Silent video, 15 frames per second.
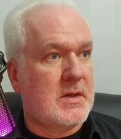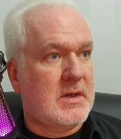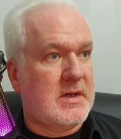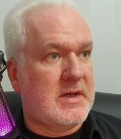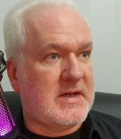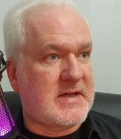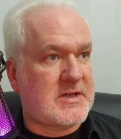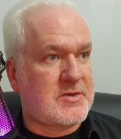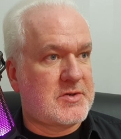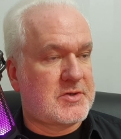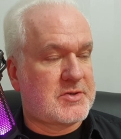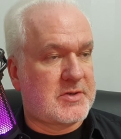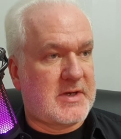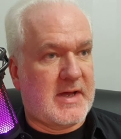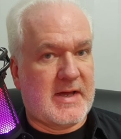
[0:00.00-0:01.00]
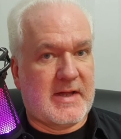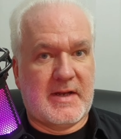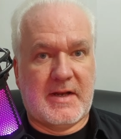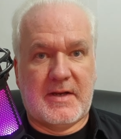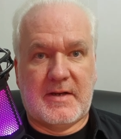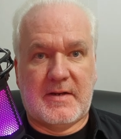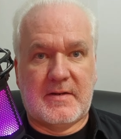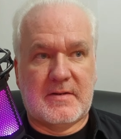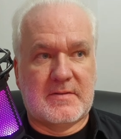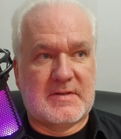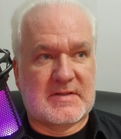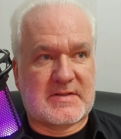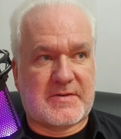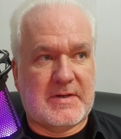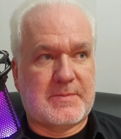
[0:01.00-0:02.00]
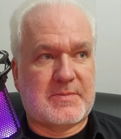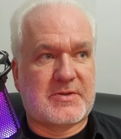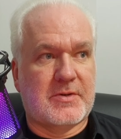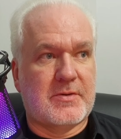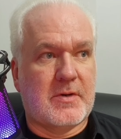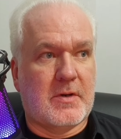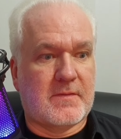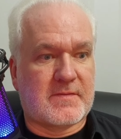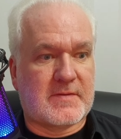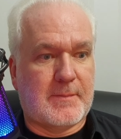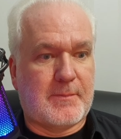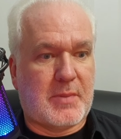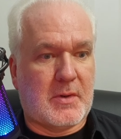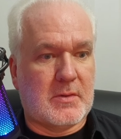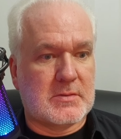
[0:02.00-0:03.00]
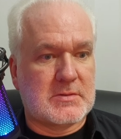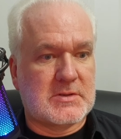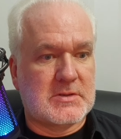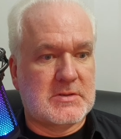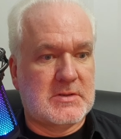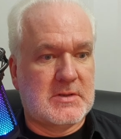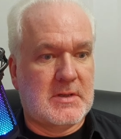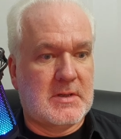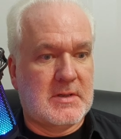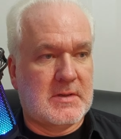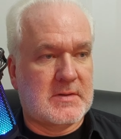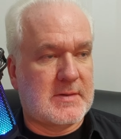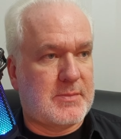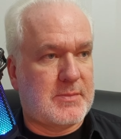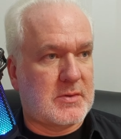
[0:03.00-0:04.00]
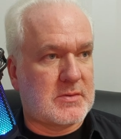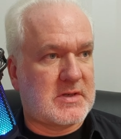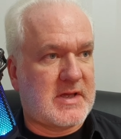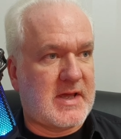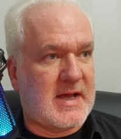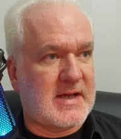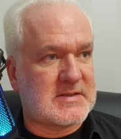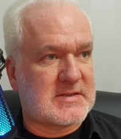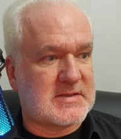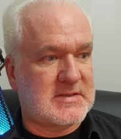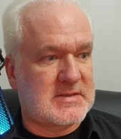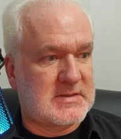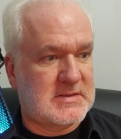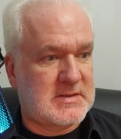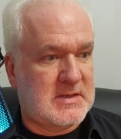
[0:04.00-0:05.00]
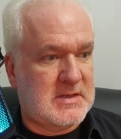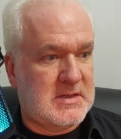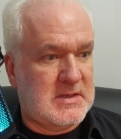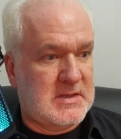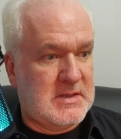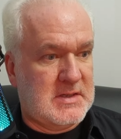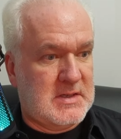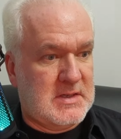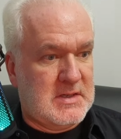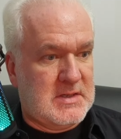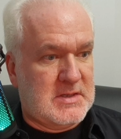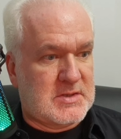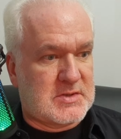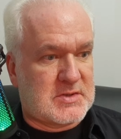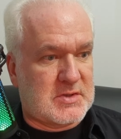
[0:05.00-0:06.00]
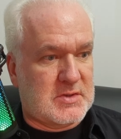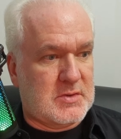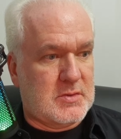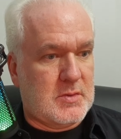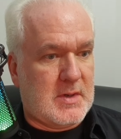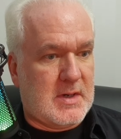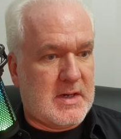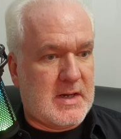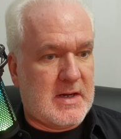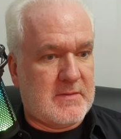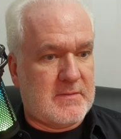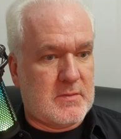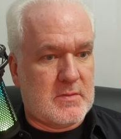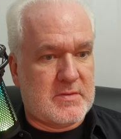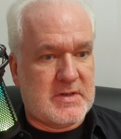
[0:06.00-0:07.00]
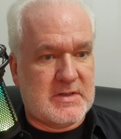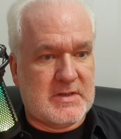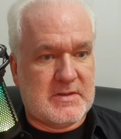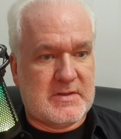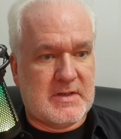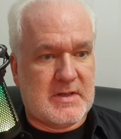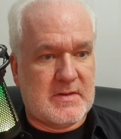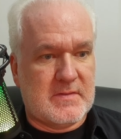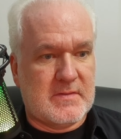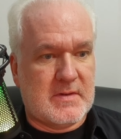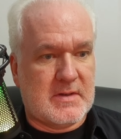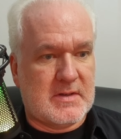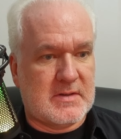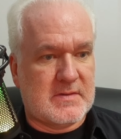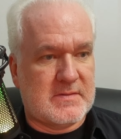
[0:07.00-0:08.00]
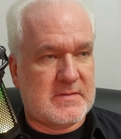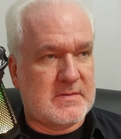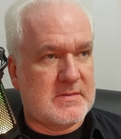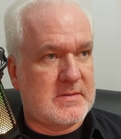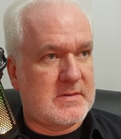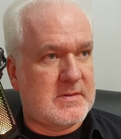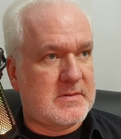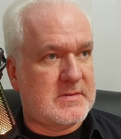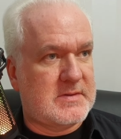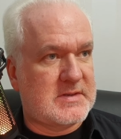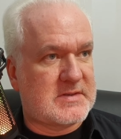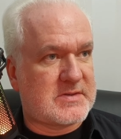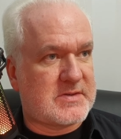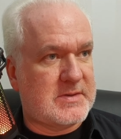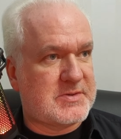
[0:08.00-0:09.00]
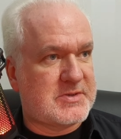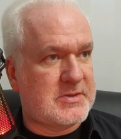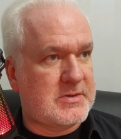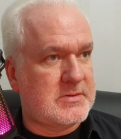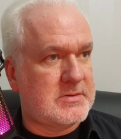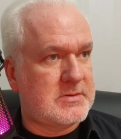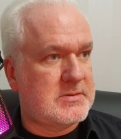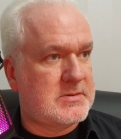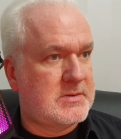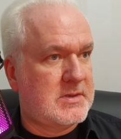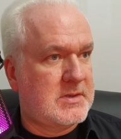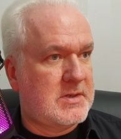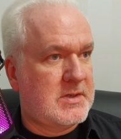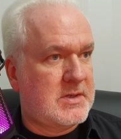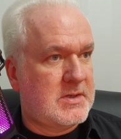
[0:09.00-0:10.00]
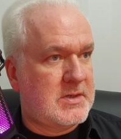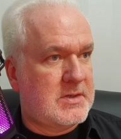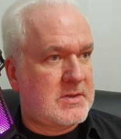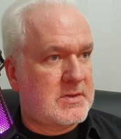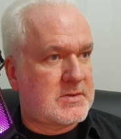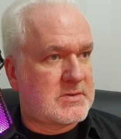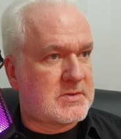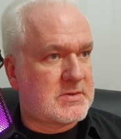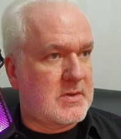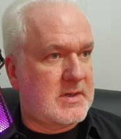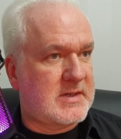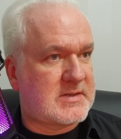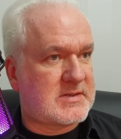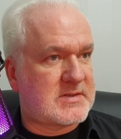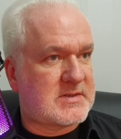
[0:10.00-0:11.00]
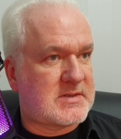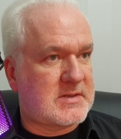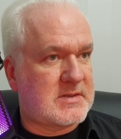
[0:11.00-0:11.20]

Here you should add a description of the podcast. So I have already done a description. So let's